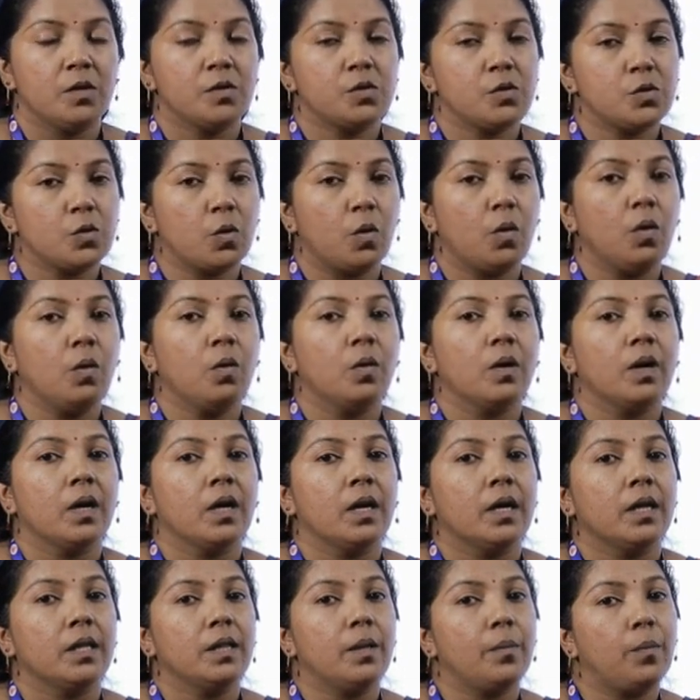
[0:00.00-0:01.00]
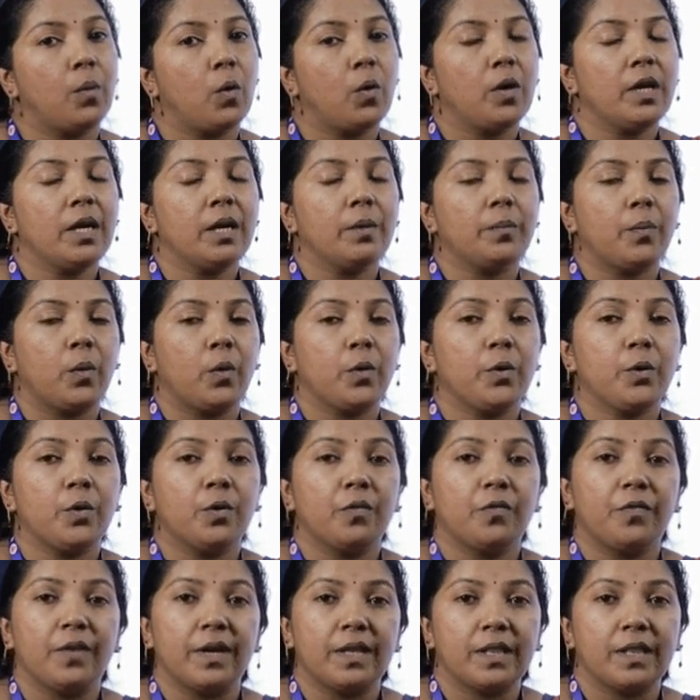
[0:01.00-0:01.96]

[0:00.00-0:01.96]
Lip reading: So, the boiling point of